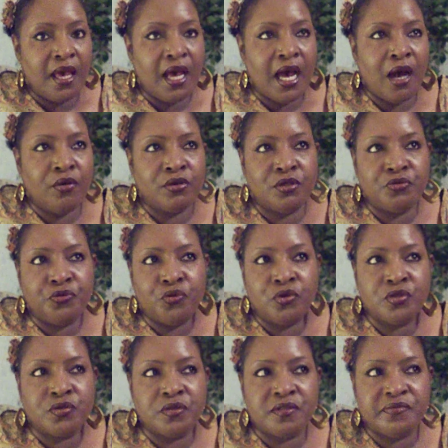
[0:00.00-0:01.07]
Our
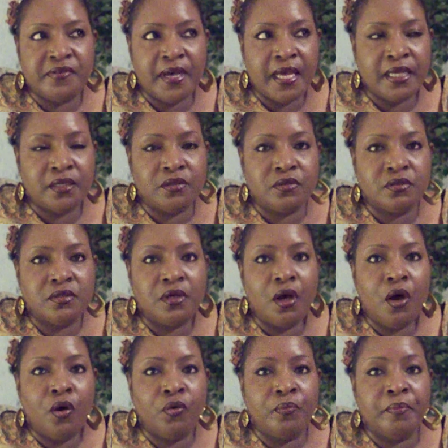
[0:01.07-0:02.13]
divorce was final
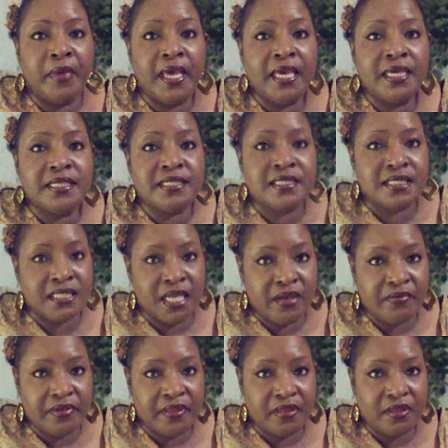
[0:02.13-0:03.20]
on May 7th,